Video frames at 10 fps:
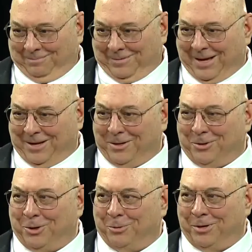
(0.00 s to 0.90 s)
Thank you,
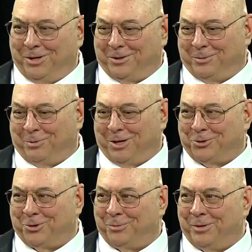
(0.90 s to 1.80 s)
Toby. It's a
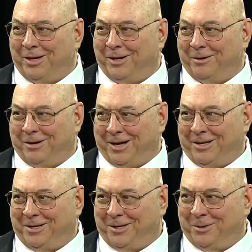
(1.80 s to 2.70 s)
pleasure to be here at
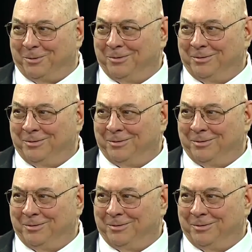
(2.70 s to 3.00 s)
ITU.